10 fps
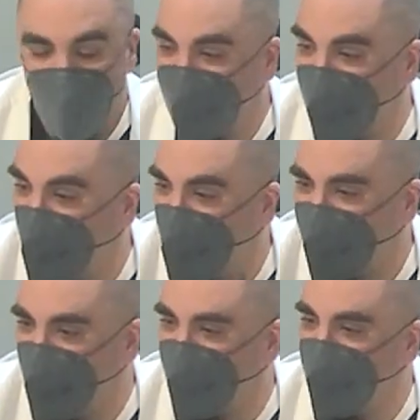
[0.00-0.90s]
I want all
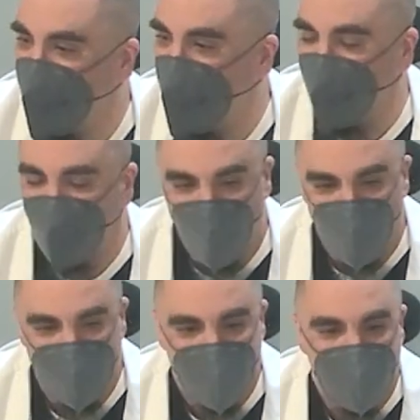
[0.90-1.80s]
that written out for
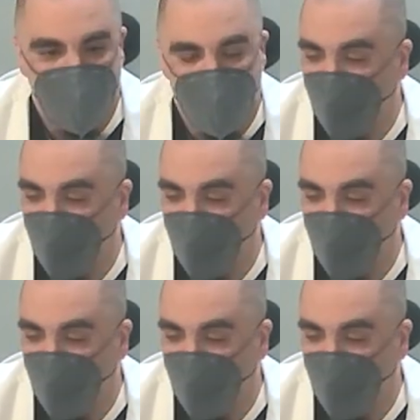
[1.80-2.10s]
me, and